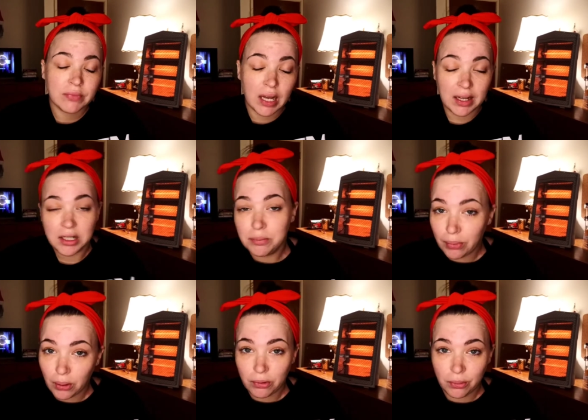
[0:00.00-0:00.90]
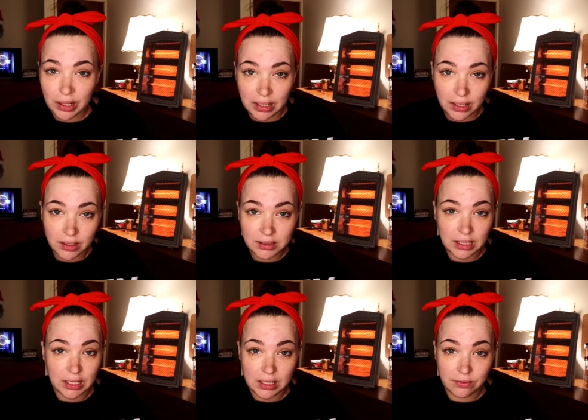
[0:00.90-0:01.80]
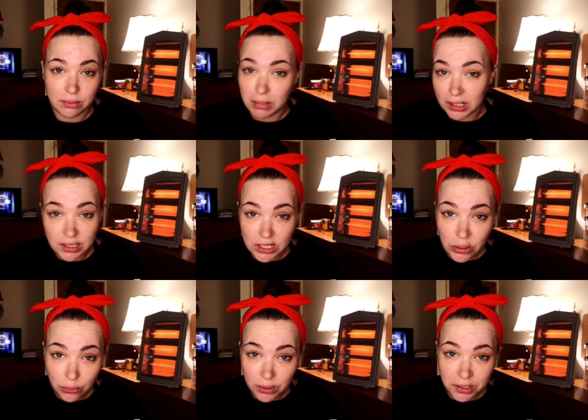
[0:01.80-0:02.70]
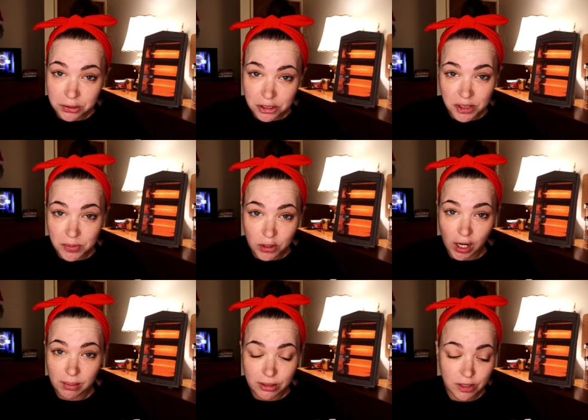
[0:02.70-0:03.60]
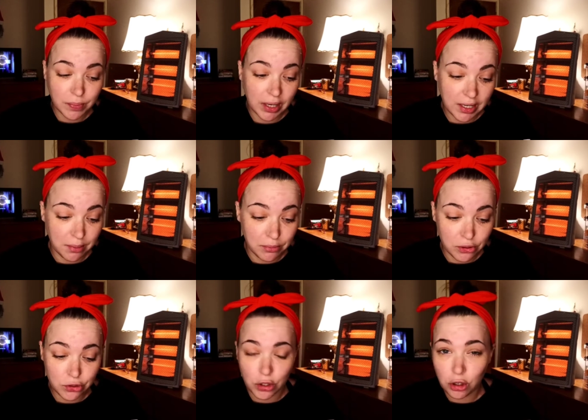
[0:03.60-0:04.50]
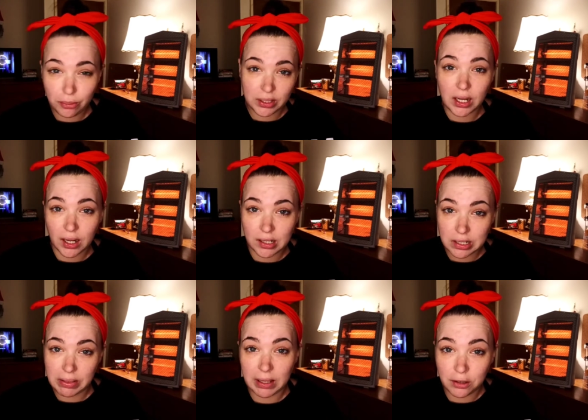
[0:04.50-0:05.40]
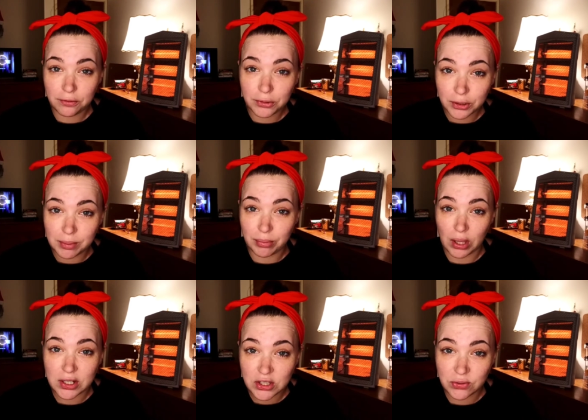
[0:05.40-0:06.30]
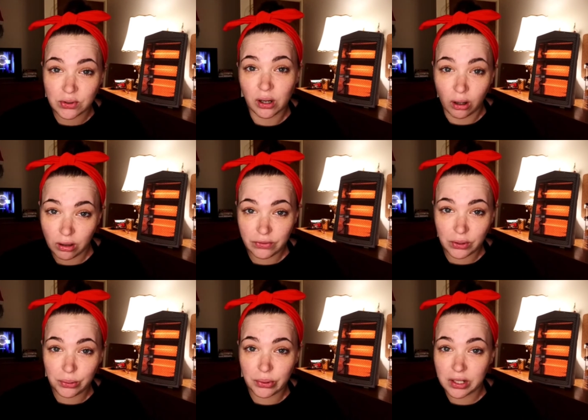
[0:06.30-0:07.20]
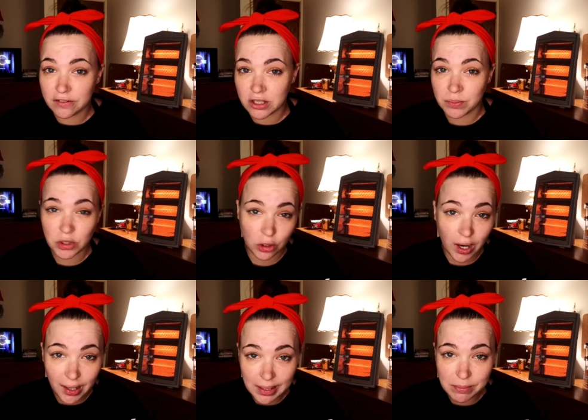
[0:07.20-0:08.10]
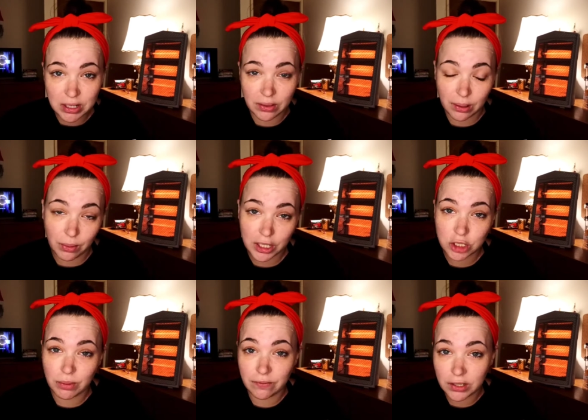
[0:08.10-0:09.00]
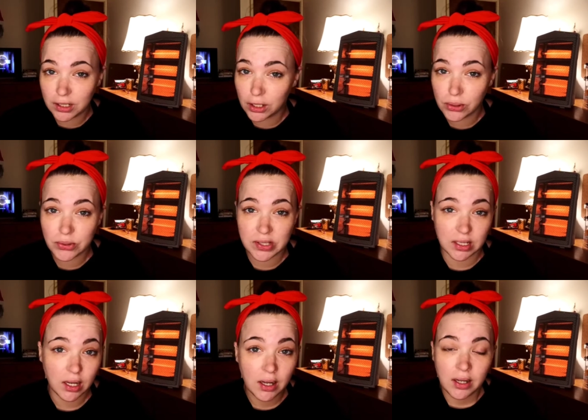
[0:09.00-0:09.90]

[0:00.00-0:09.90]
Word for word: I am blown away that I even made it to 300 subscribers, but I am so beyond thankful and blessed for all of you that have subscribed and that watch my videos and